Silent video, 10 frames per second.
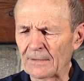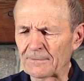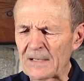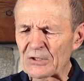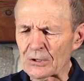
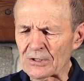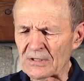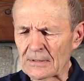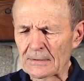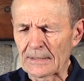
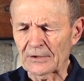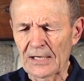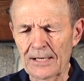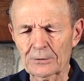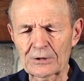features
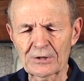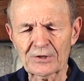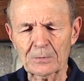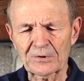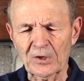they
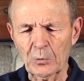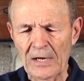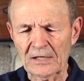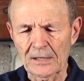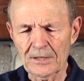introduced with their
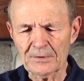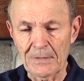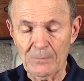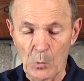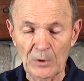regulators,
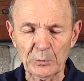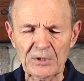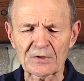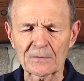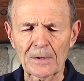maybe one
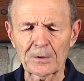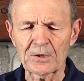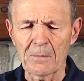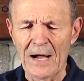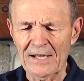reason for their
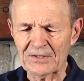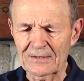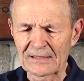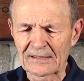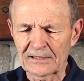demise.
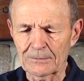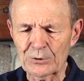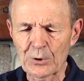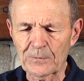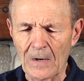They were
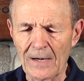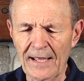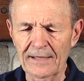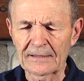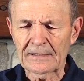too far
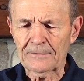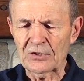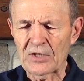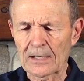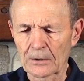ahead.
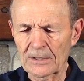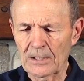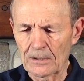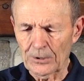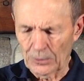You take a look
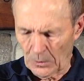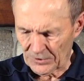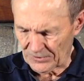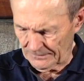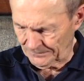here, you'll
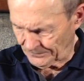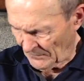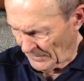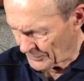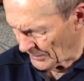notice,
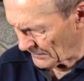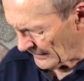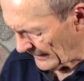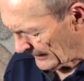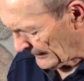
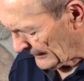certainly